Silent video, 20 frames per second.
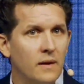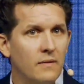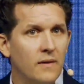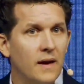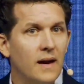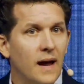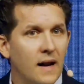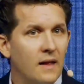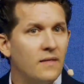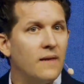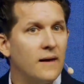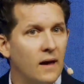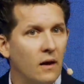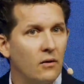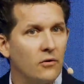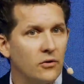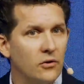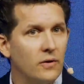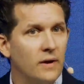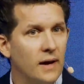anything
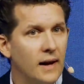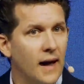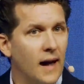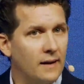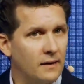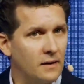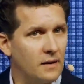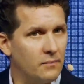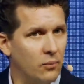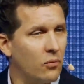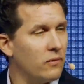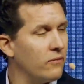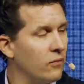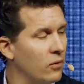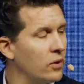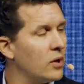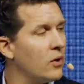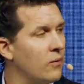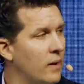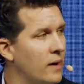else you can add to the
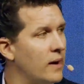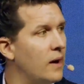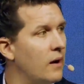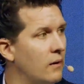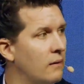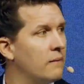portfolio right now.